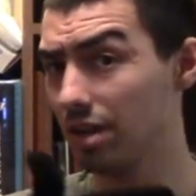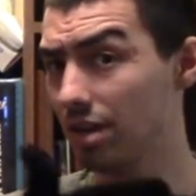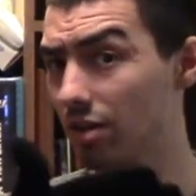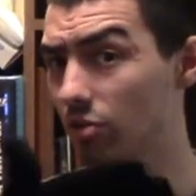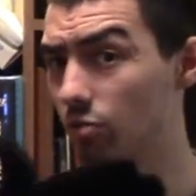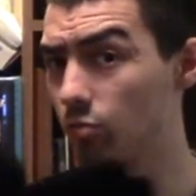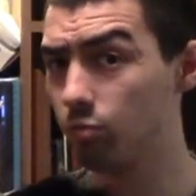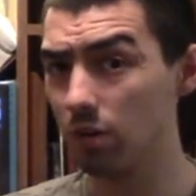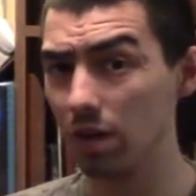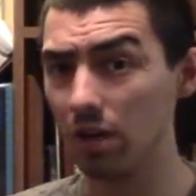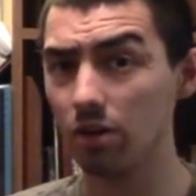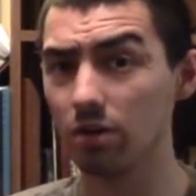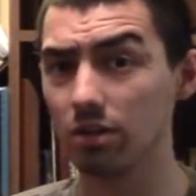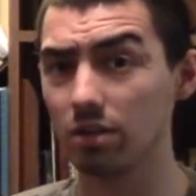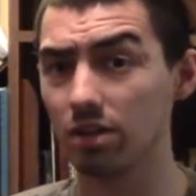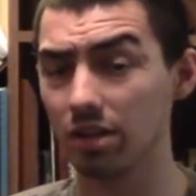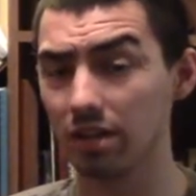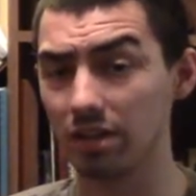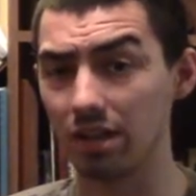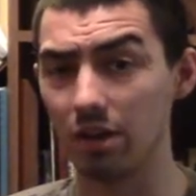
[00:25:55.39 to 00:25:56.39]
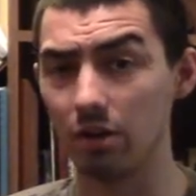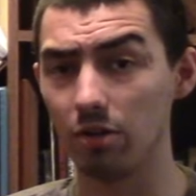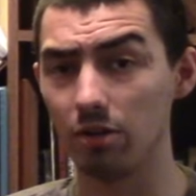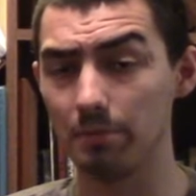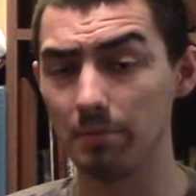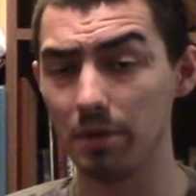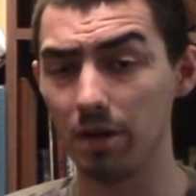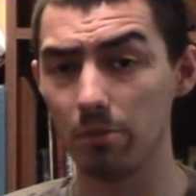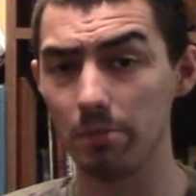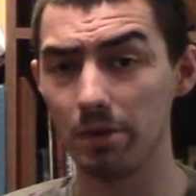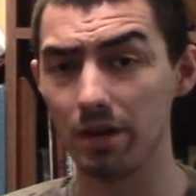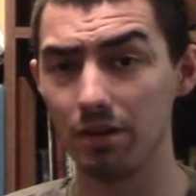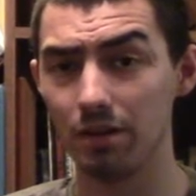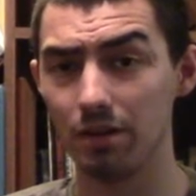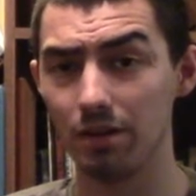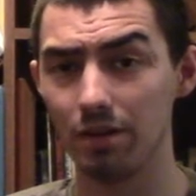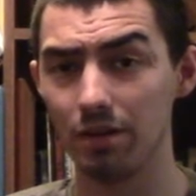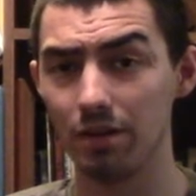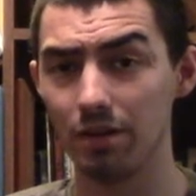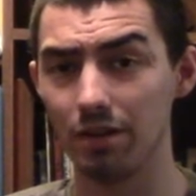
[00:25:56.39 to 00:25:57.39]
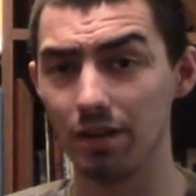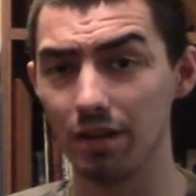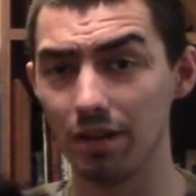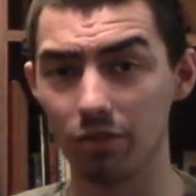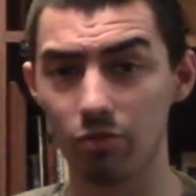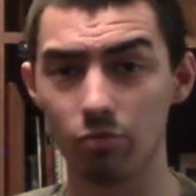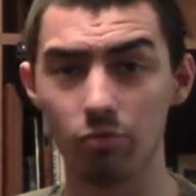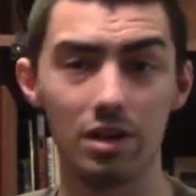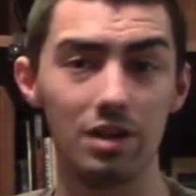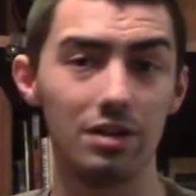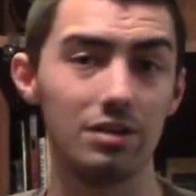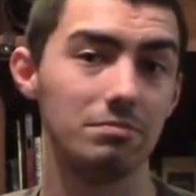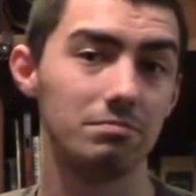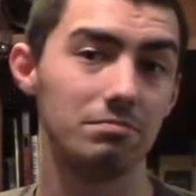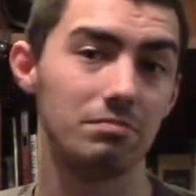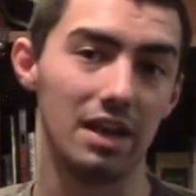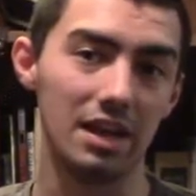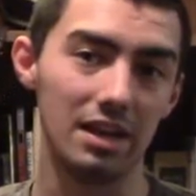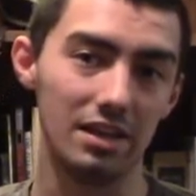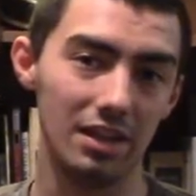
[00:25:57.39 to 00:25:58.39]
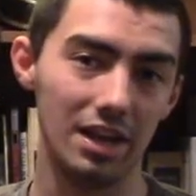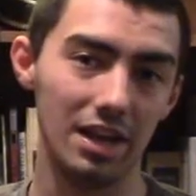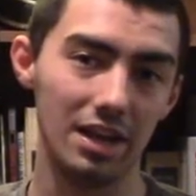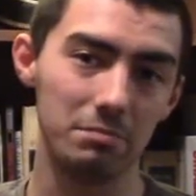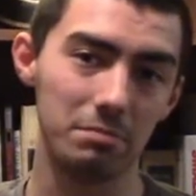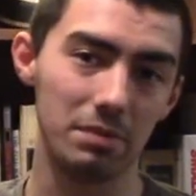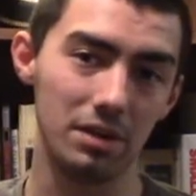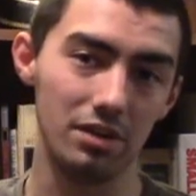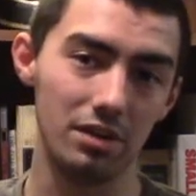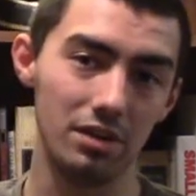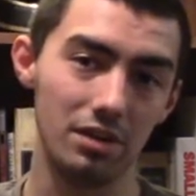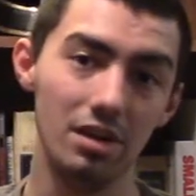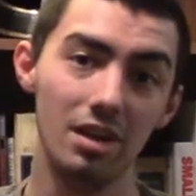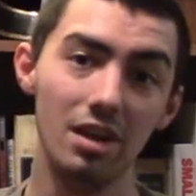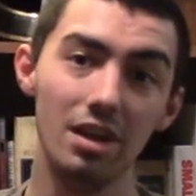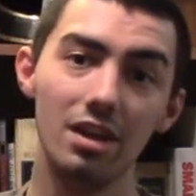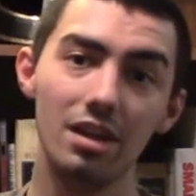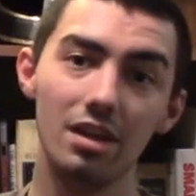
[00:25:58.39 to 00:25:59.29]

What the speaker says: And as well, click the bell button. And as well, that like button.